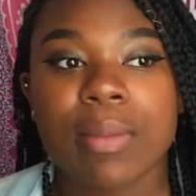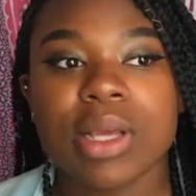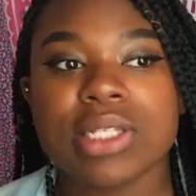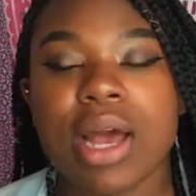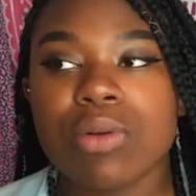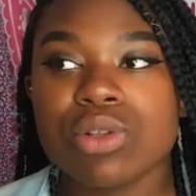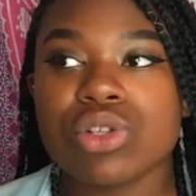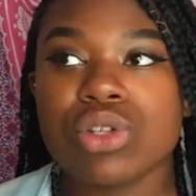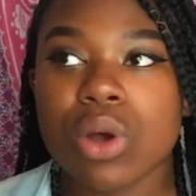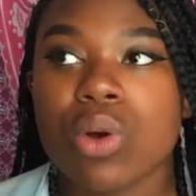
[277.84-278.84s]
because I was
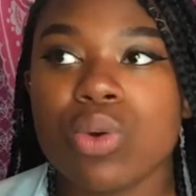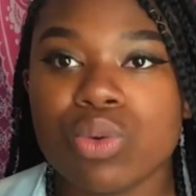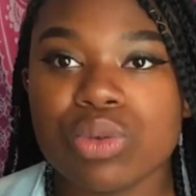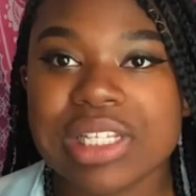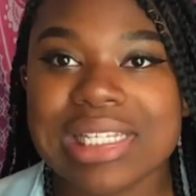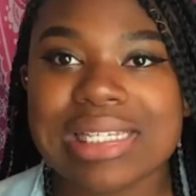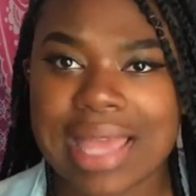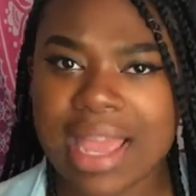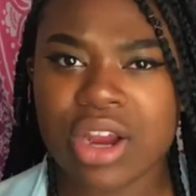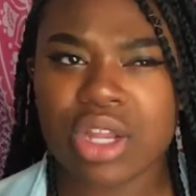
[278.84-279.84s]
so
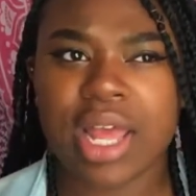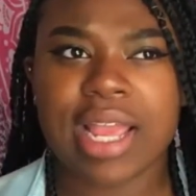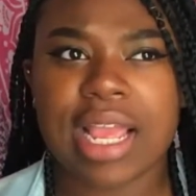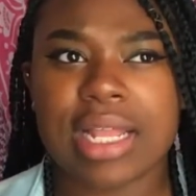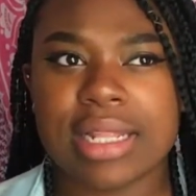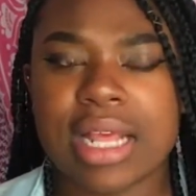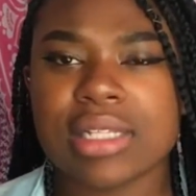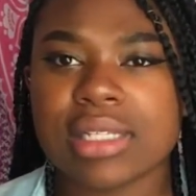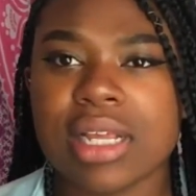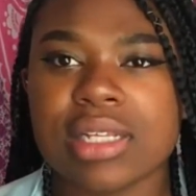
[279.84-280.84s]
scared.
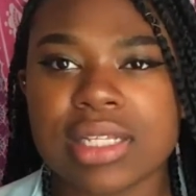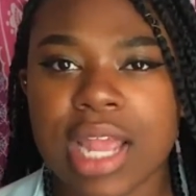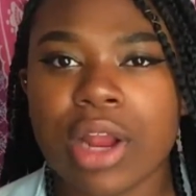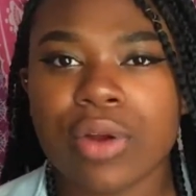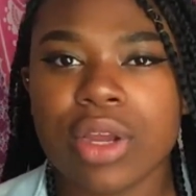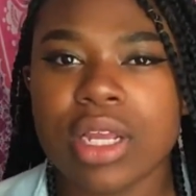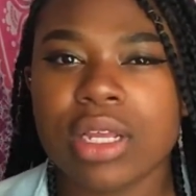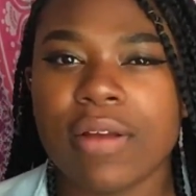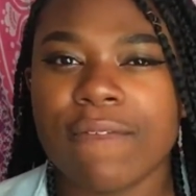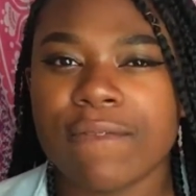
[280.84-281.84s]
that's a
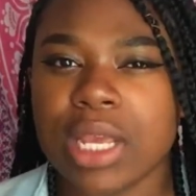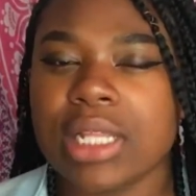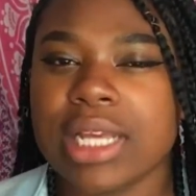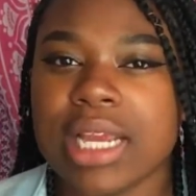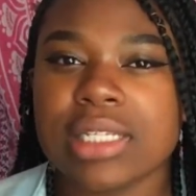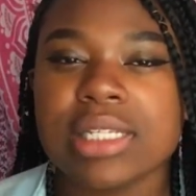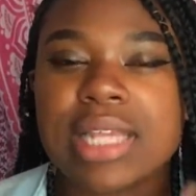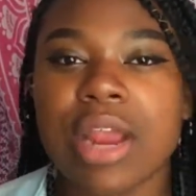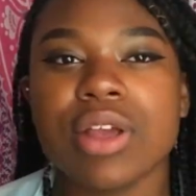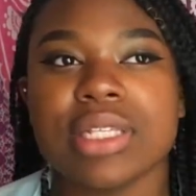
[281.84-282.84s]
scary feeling. It's a
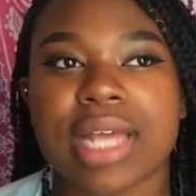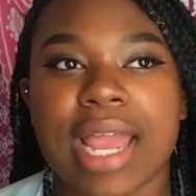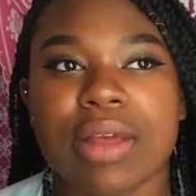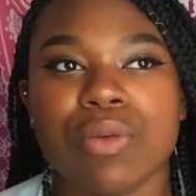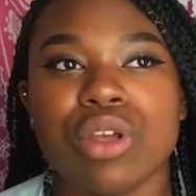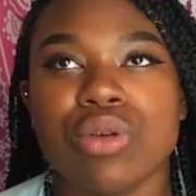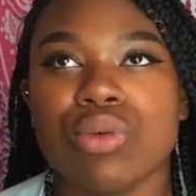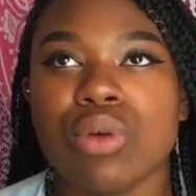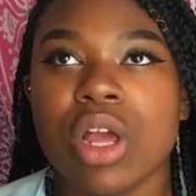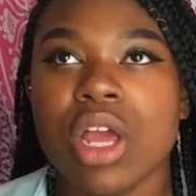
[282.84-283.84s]
scary sight when
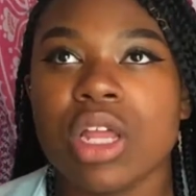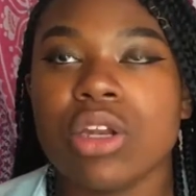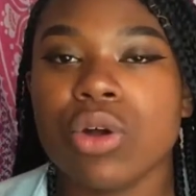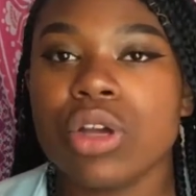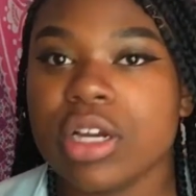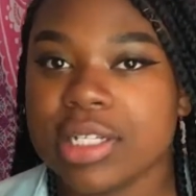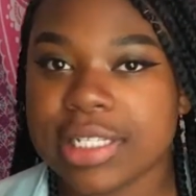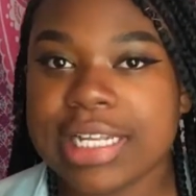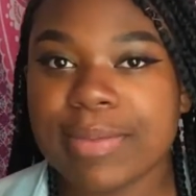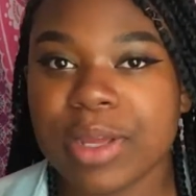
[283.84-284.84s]
you know you're
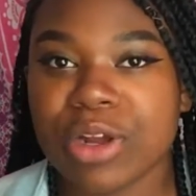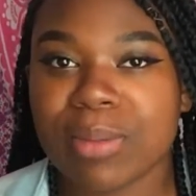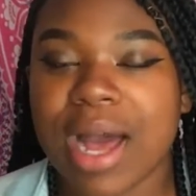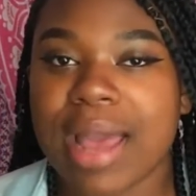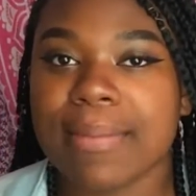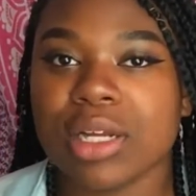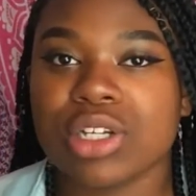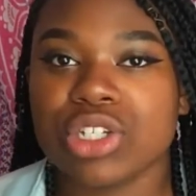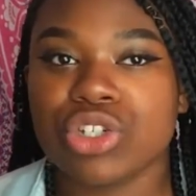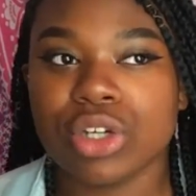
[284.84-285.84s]
asleep in your mind, but
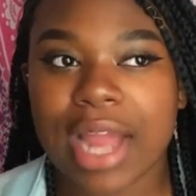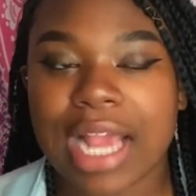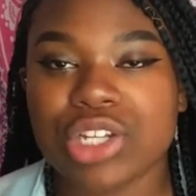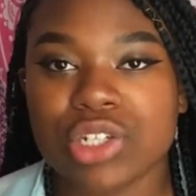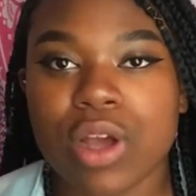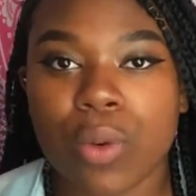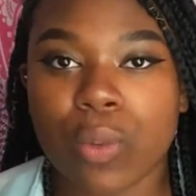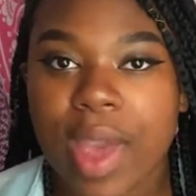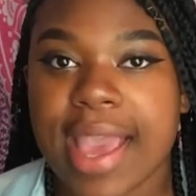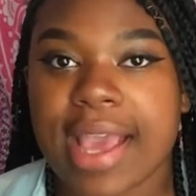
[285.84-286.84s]
you're actually
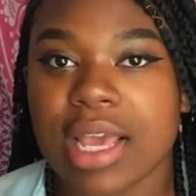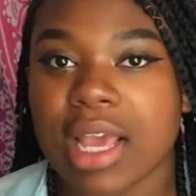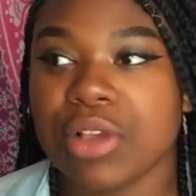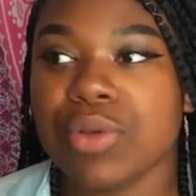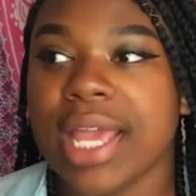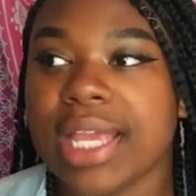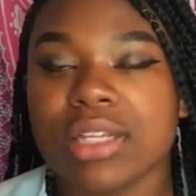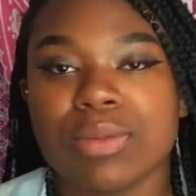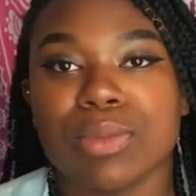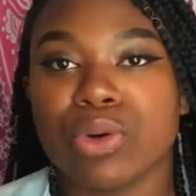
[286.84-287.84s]
awake and you
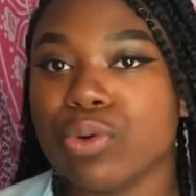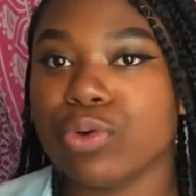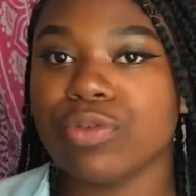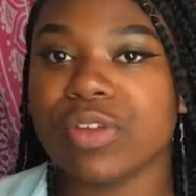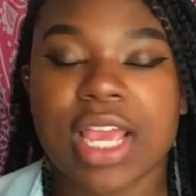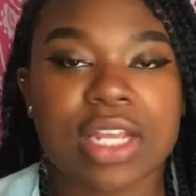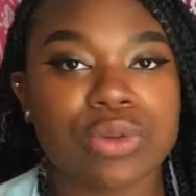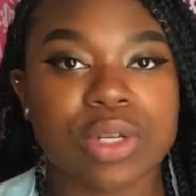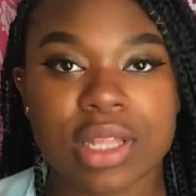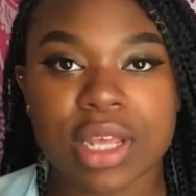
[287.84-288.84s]
can't move, you can't do
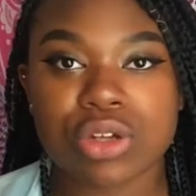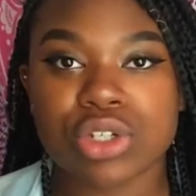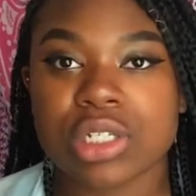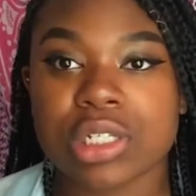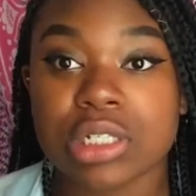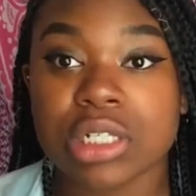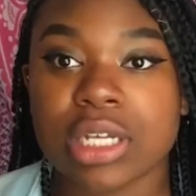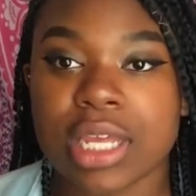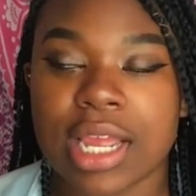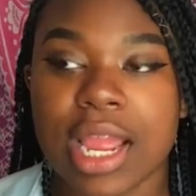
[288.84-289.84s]
anything, you're just
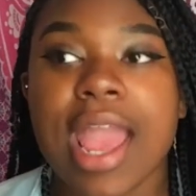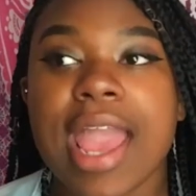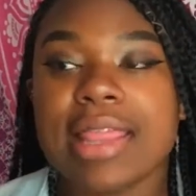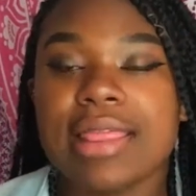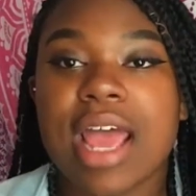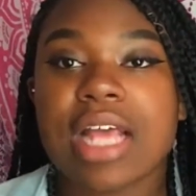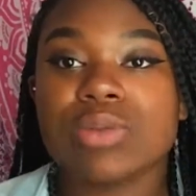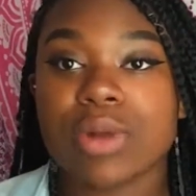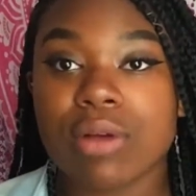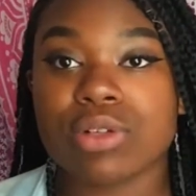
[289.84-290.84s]
looking. And that's
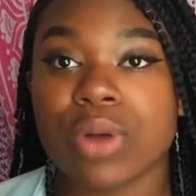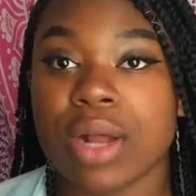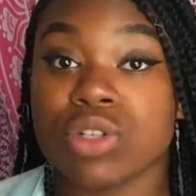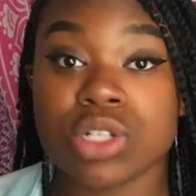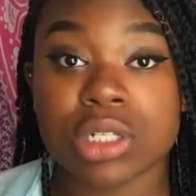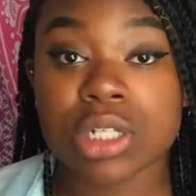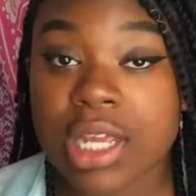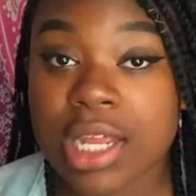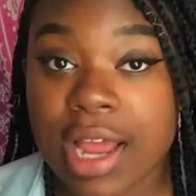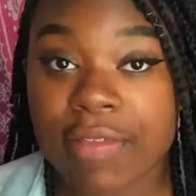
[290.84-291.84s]
what I was doing. I was just
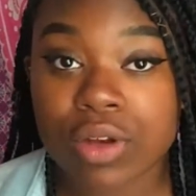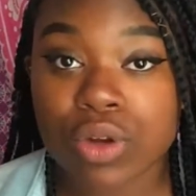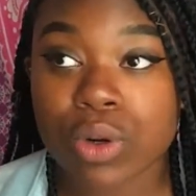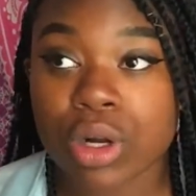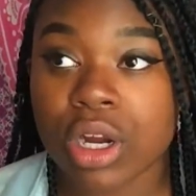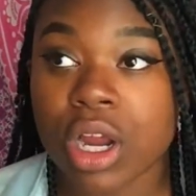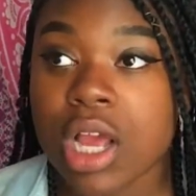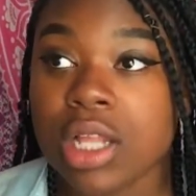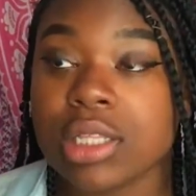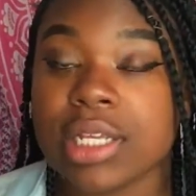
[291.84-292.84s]
looking at the door,
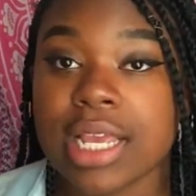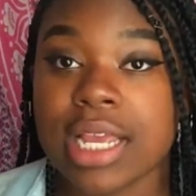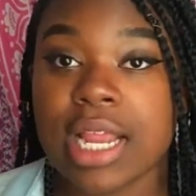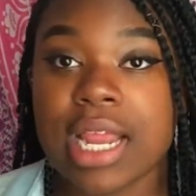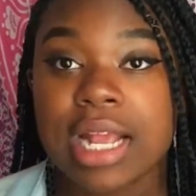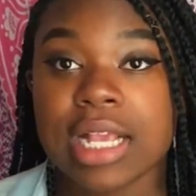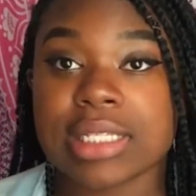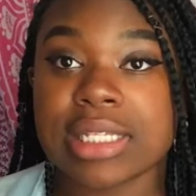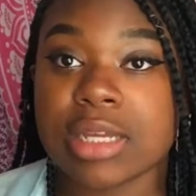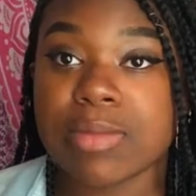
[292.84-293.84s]
looking, and I could
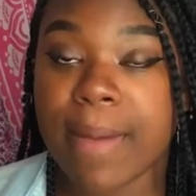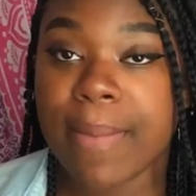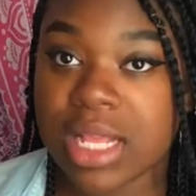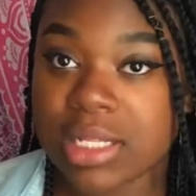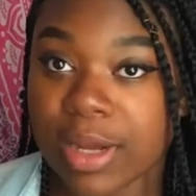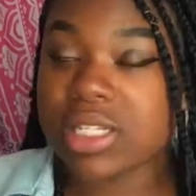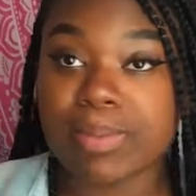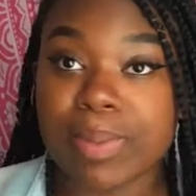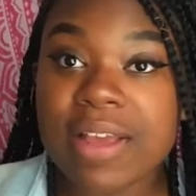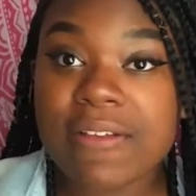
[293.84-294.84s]
see my bedset. This
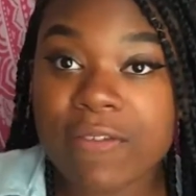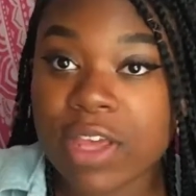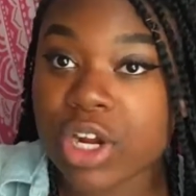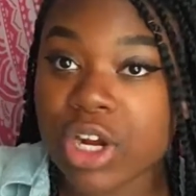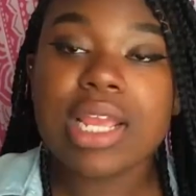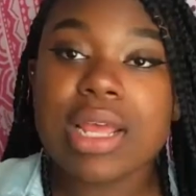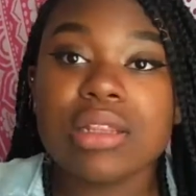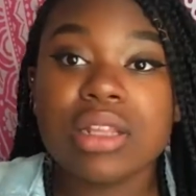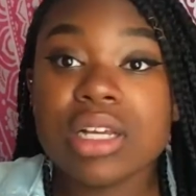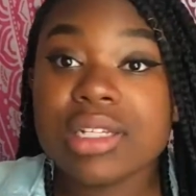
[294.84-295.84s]
big figure,
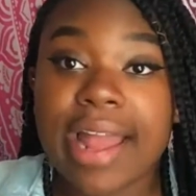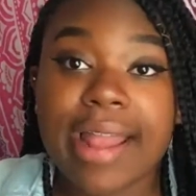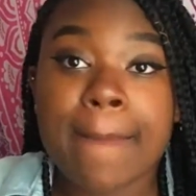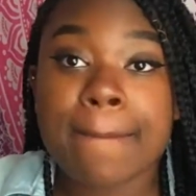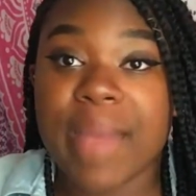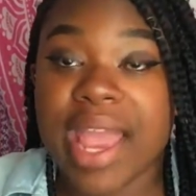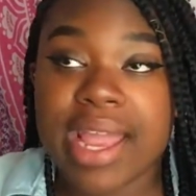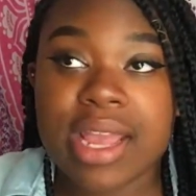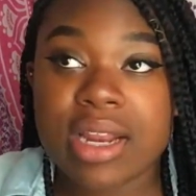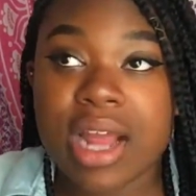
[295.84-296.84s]
it looked like a
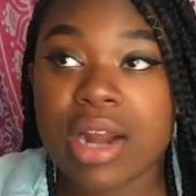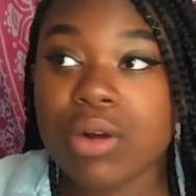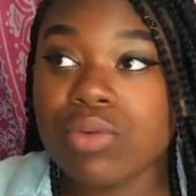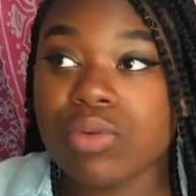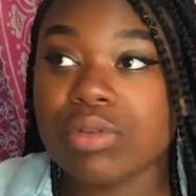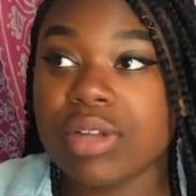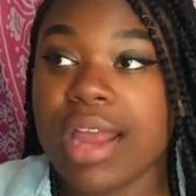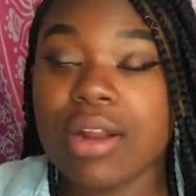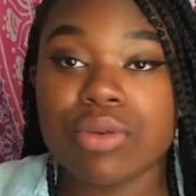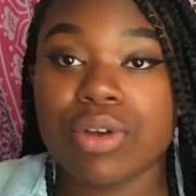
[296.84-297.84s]
man. I
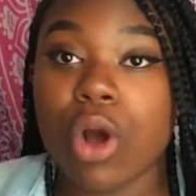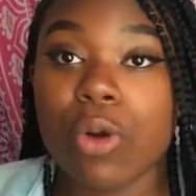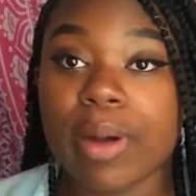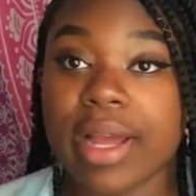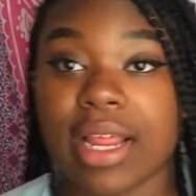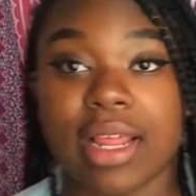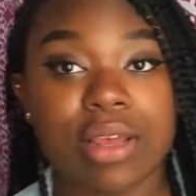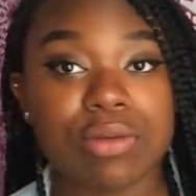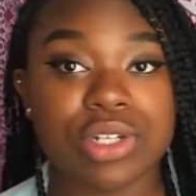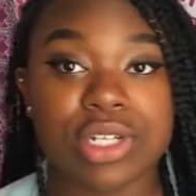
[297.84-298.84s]
don't know, but
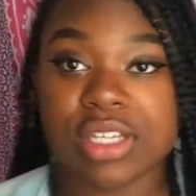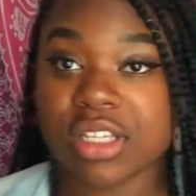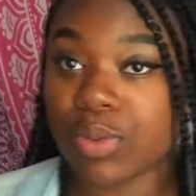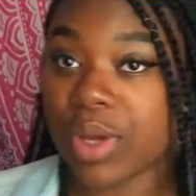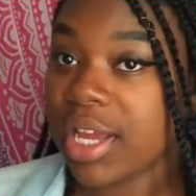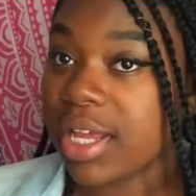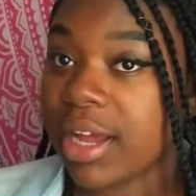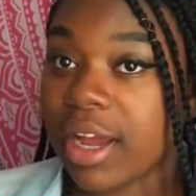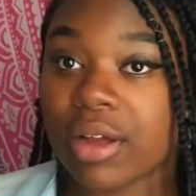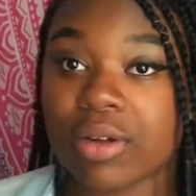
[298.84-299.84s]
he was just swinging
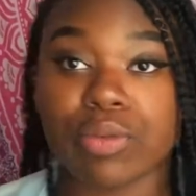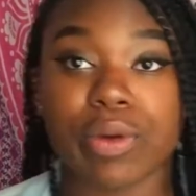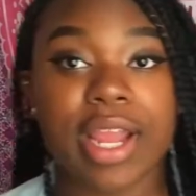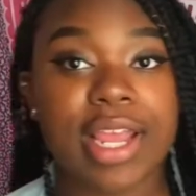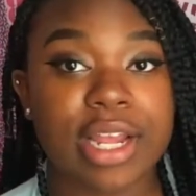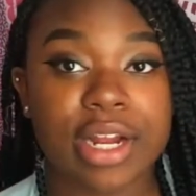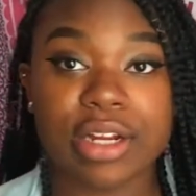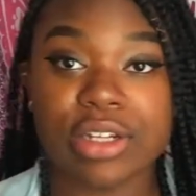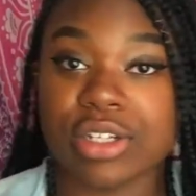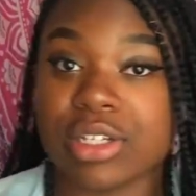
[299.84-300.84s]
like right
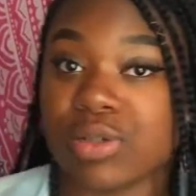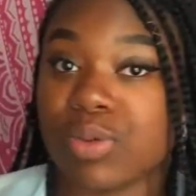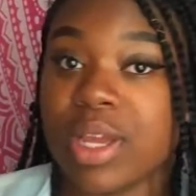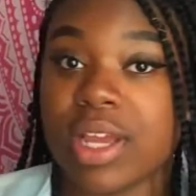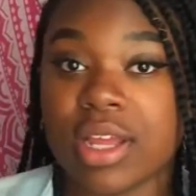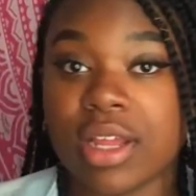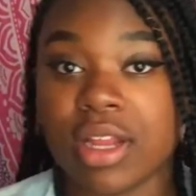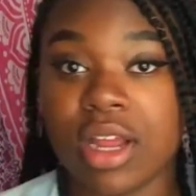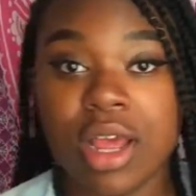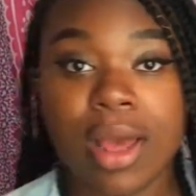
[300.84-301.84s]
here, just
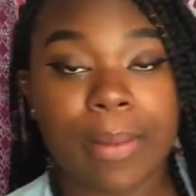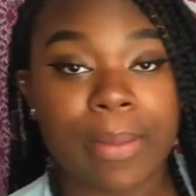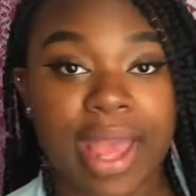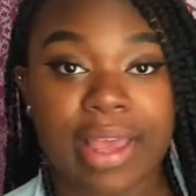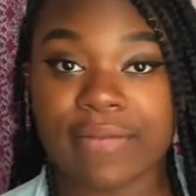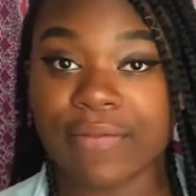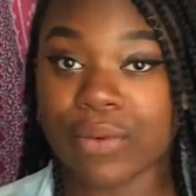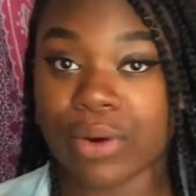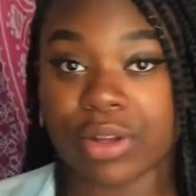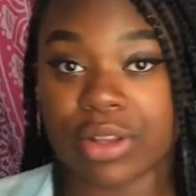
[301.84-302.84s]
swinging back and
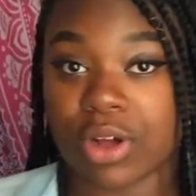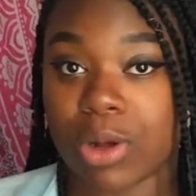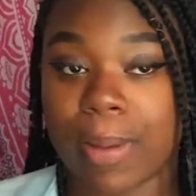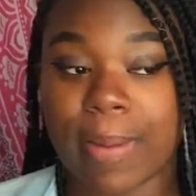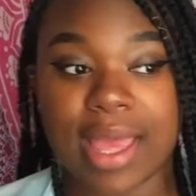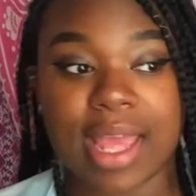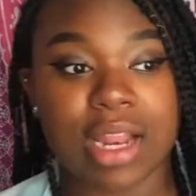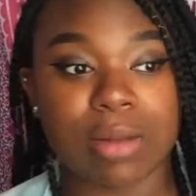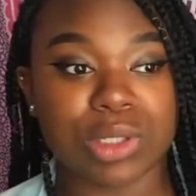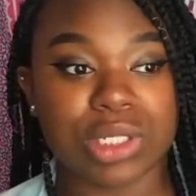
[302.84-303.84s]
forth on my bed,
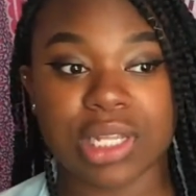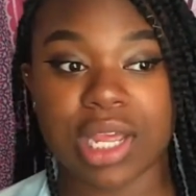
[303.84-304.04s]
and I'm just